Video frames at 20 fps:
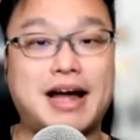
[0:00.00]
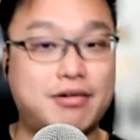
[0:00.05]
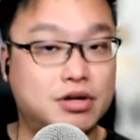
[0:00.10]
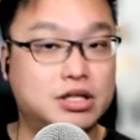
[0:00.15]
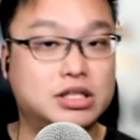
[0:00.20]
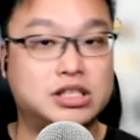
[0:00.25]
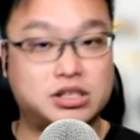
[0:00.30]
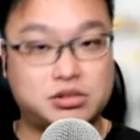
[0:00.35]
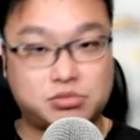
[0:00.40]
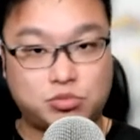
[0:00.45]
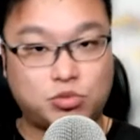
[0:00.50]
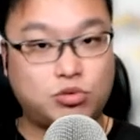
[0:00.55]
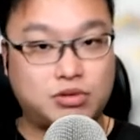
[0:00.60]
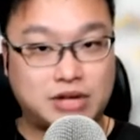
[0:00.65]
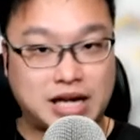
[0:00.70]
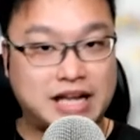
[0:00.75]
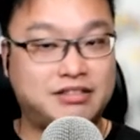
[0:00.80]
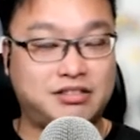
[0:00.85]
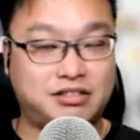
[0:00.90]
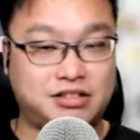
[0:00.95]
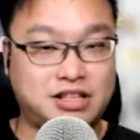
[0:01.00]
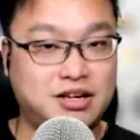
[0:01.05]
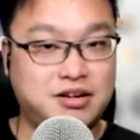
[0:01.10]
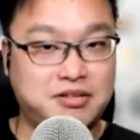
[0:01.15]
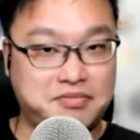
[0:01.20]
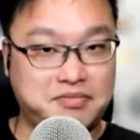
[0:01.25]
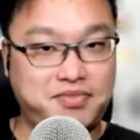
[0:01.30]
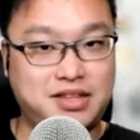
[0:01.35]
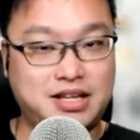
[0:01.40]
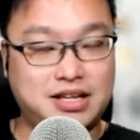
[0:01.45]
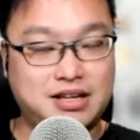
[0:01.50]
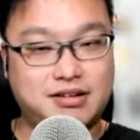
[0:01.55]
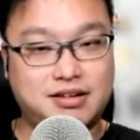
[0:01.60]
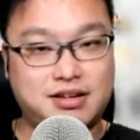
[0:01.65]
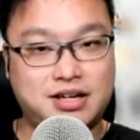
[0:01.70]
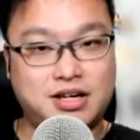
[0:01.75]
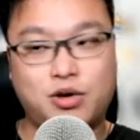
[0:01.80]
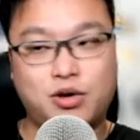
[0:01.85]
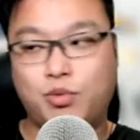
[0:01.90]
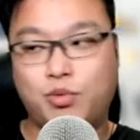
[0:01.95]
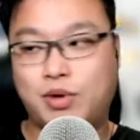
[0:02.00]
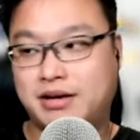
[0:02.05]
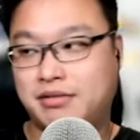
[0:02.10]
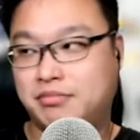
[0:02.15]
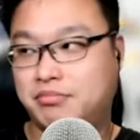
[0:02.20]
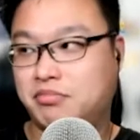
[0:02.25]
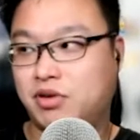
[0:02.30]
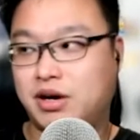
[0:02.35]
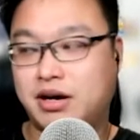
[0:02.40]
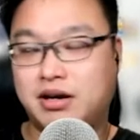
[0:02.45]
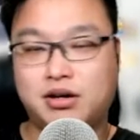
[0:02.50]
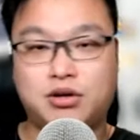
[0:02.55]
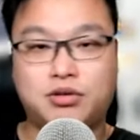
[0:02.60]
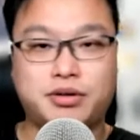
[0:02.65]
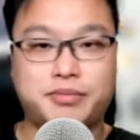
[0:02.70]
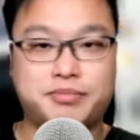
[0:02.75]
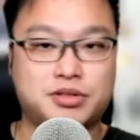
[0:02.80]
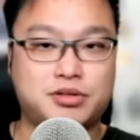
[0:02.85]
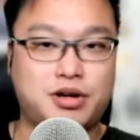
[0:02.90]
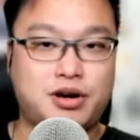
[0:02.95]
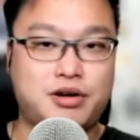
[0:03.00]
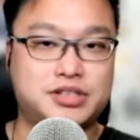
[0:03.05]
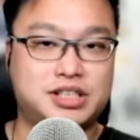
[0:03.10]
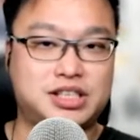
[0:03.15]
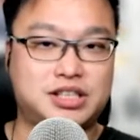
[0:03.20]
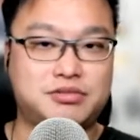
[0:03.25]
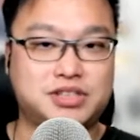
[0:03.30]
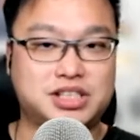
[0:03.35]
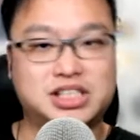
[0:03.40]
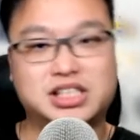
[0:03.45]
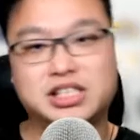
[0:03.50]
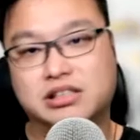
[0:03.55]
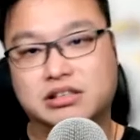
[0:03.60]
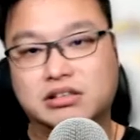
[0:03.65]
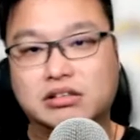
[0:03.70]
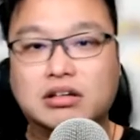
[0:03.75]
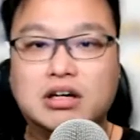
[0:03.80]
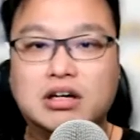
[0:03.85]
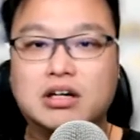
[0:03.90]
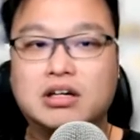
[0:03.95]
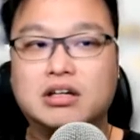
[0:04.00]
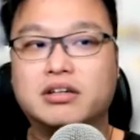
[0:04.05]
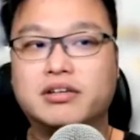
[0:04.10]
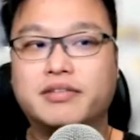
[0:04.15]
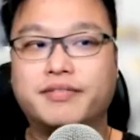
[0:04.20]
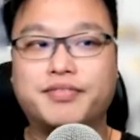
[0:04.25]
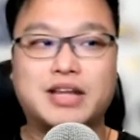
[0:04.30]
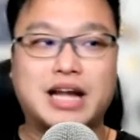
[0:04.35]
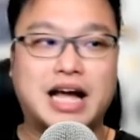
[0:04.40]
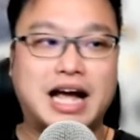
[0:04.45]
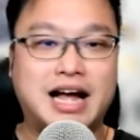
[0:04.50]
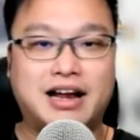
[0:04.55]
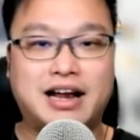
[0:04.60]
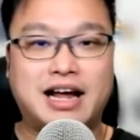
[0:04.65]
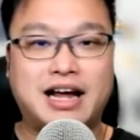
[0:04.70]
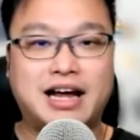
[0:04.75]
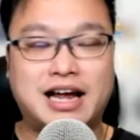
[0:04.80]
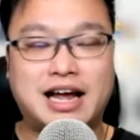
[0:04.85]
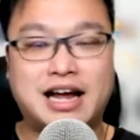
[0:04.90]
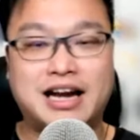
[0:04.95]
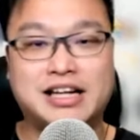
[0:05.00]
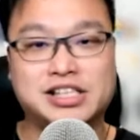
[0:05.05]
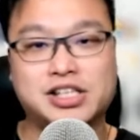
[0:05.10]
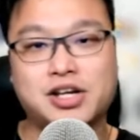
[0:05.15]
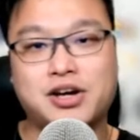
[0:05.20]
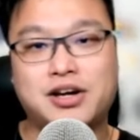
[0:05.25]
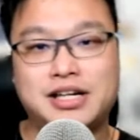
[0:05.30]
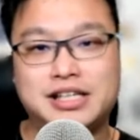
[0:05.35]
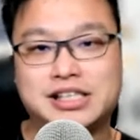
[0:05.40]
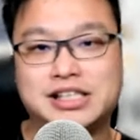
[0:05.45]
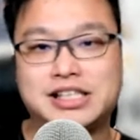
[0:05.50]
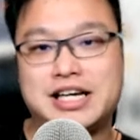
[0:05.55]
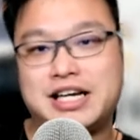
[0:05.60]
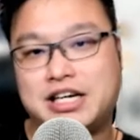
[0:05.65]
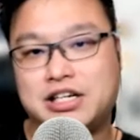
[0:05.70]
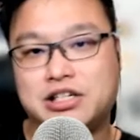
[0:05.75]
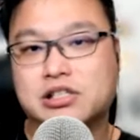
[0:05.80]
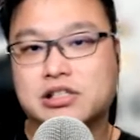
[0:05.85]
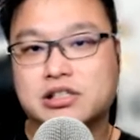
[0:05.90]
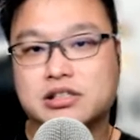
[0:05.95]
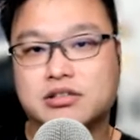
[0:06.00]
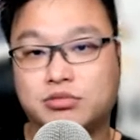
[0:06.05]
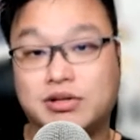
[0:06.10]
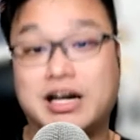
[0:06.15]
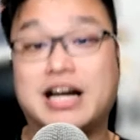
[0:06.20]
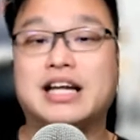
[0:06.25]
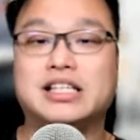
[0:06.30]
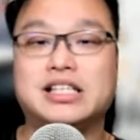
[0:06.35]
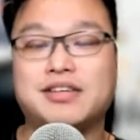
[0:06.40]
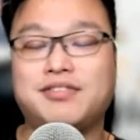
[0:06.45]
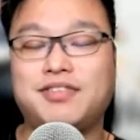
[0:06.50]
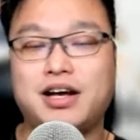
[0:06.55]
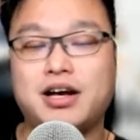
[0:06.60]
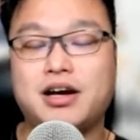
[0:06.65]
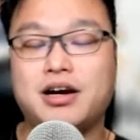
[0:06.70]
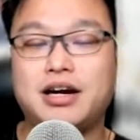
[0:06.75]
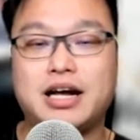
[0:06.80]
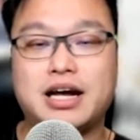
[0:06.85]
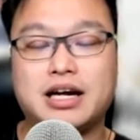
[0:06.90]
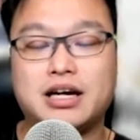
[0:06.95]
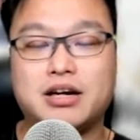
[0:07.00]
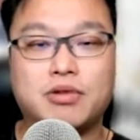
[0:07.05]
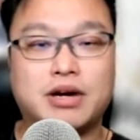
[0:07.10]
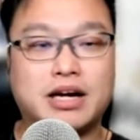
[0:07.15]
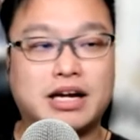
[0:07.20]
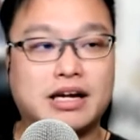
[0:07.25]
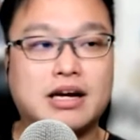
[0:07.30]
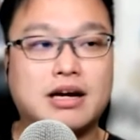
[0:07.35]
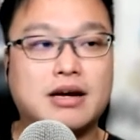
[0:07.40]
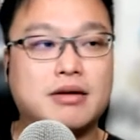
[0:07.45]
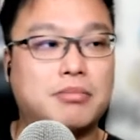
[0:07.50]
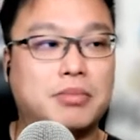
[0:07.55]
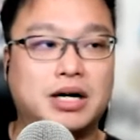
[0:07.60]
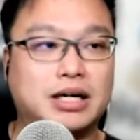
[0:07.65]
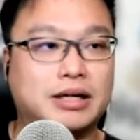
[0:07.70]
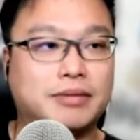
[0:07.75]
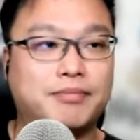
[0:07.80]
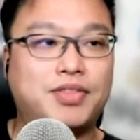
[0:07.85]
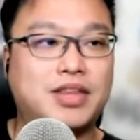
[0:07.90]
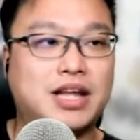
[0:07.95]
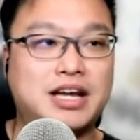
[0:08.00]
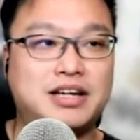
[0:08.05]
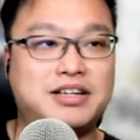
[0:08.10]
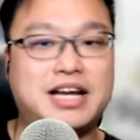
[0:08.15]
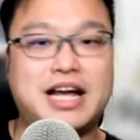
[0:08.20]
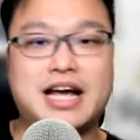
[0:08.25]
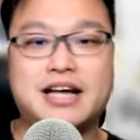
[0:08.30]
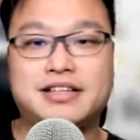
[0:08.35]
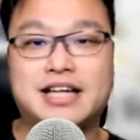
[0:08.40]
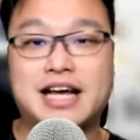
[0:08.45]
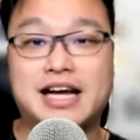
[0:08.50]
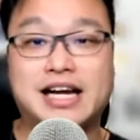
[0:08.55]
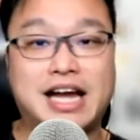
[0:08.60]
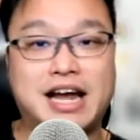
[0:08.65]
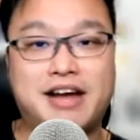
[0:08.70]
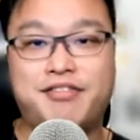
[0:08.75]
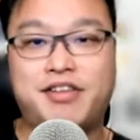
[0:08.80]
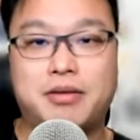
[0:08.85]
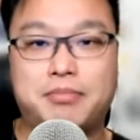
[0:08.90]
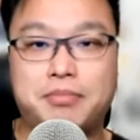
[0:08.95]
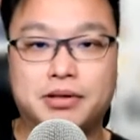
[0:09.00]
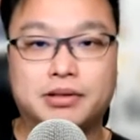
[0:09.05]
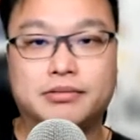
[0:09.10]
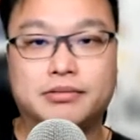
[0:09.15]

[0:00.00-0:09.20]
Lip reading: was at the when cryptocurrency was still at its early stage, relatively early anyway. But in the end, they gave up.